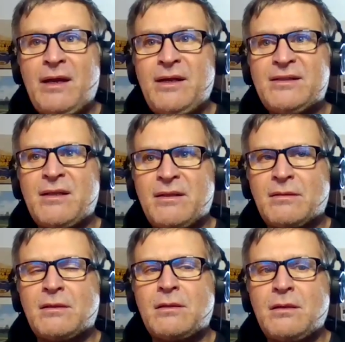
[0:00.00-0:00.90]
and it's
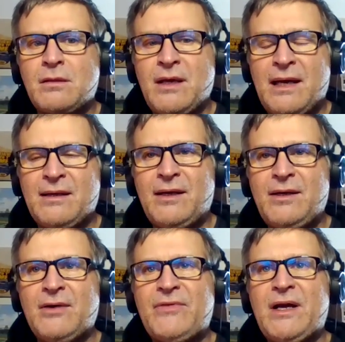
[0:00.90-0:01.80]
the headline
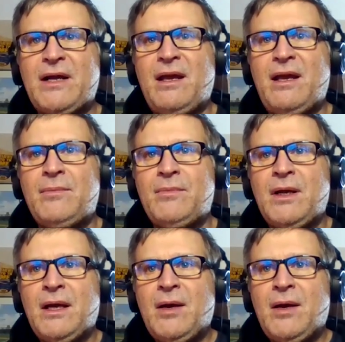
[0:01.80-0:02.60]
off that game.